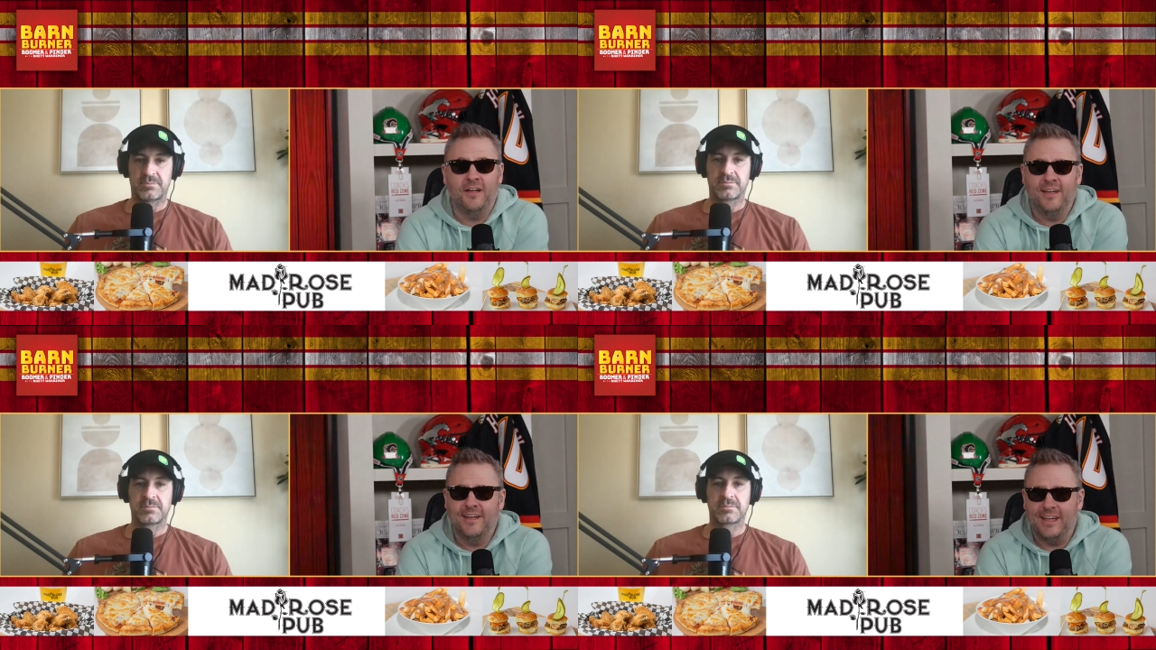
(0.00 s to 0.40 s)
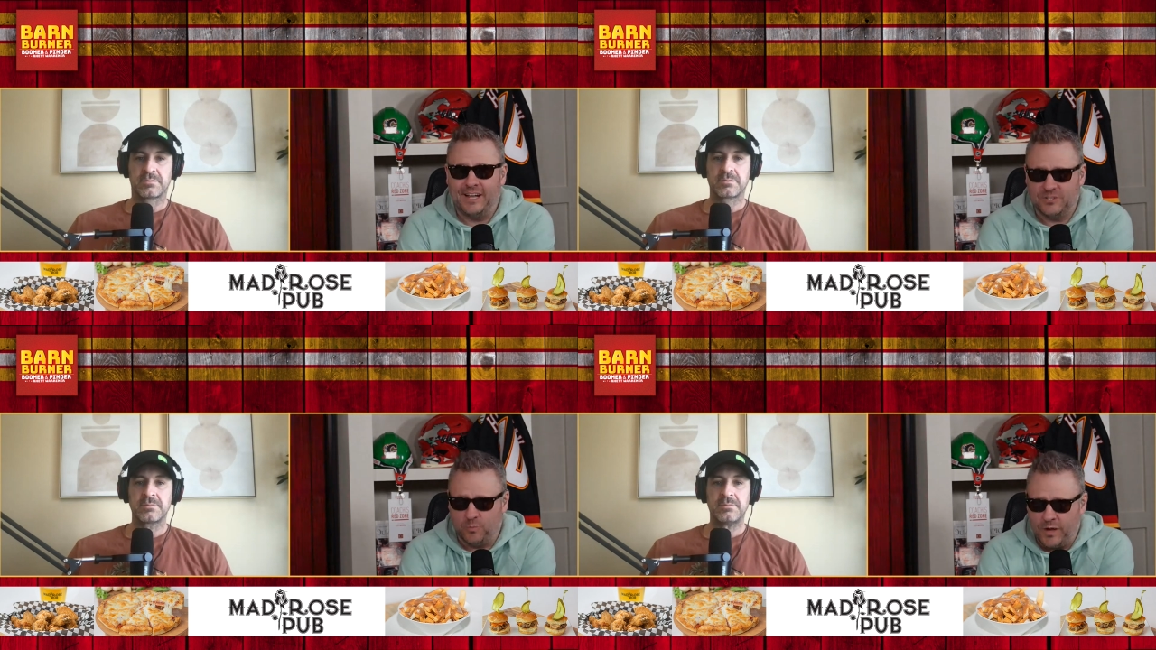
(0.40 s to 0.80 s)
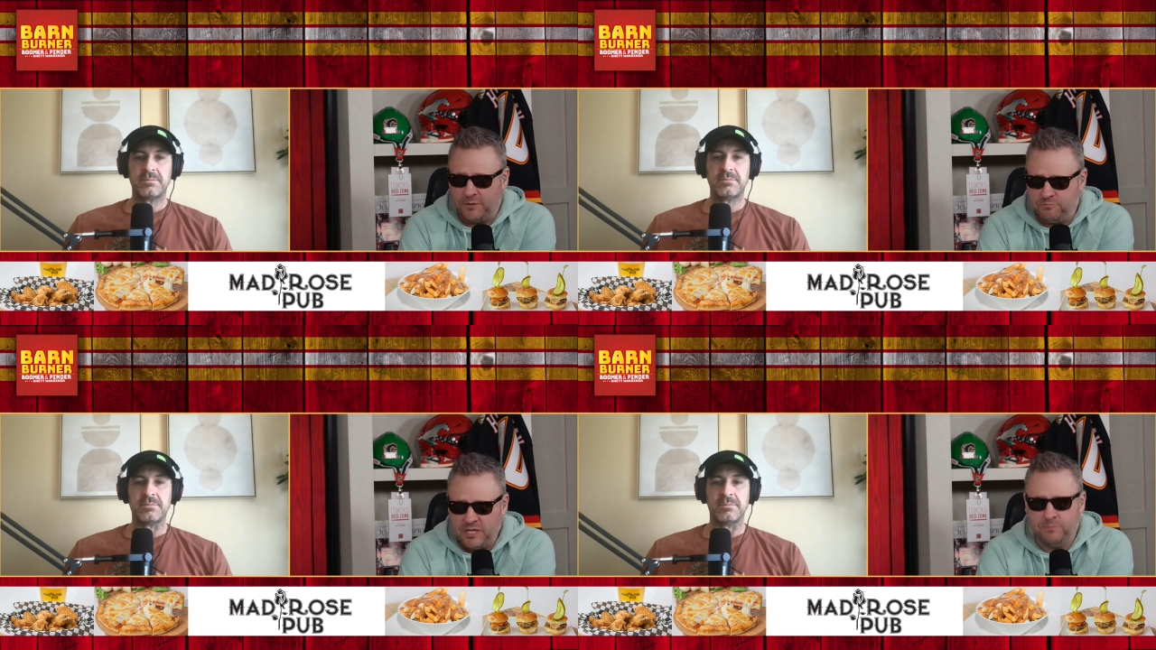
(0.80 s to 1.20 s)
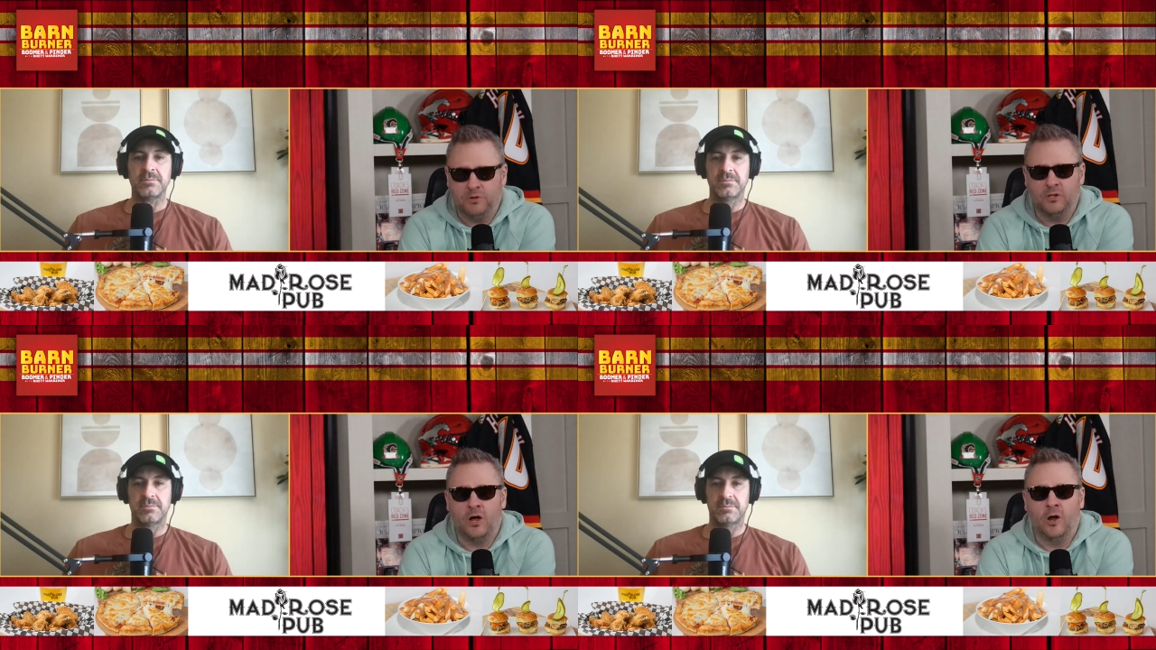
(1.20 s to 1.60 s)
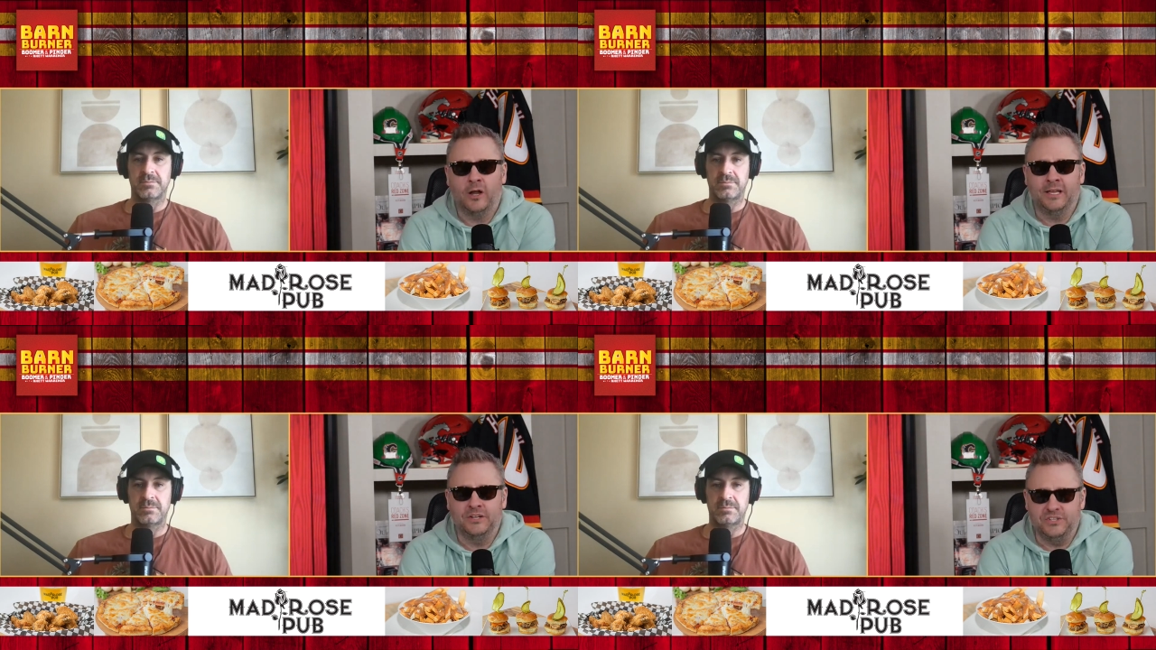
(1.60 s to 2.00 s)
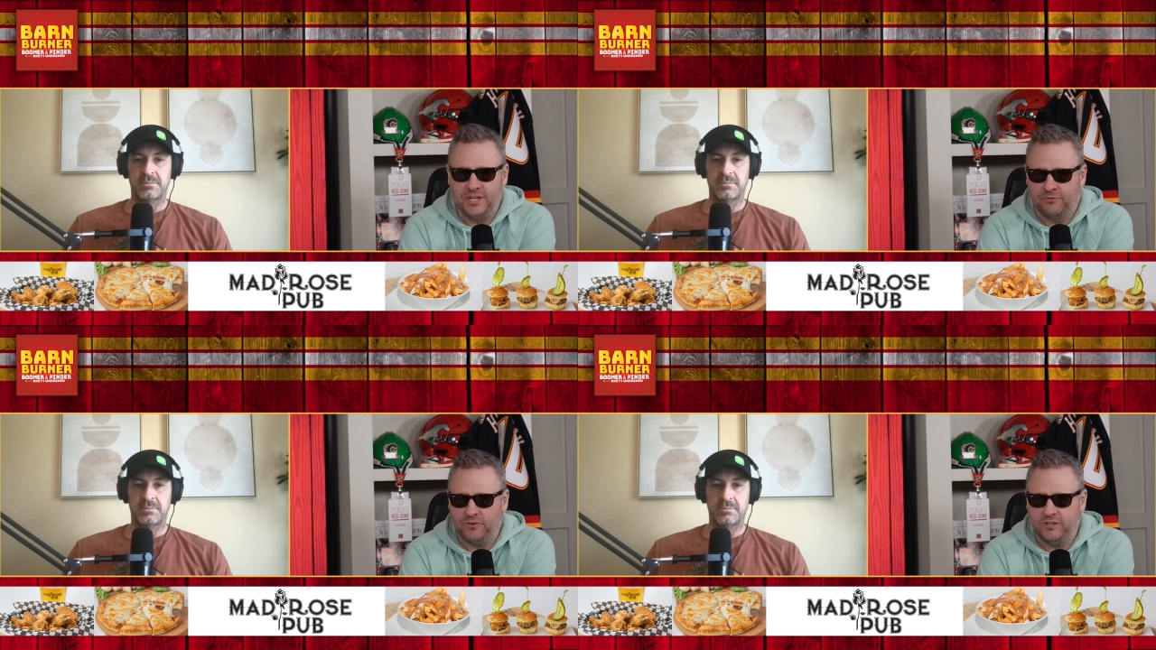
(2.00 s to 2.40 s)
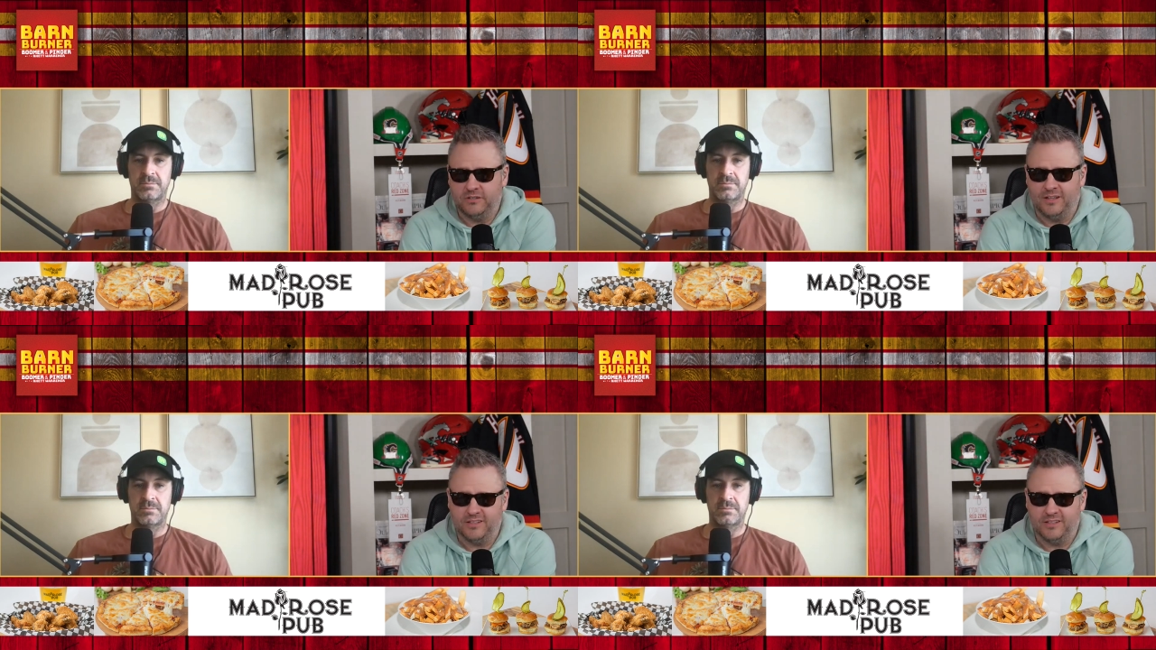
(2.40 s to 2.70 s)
Speaker 1: It's when people are indifferent and it's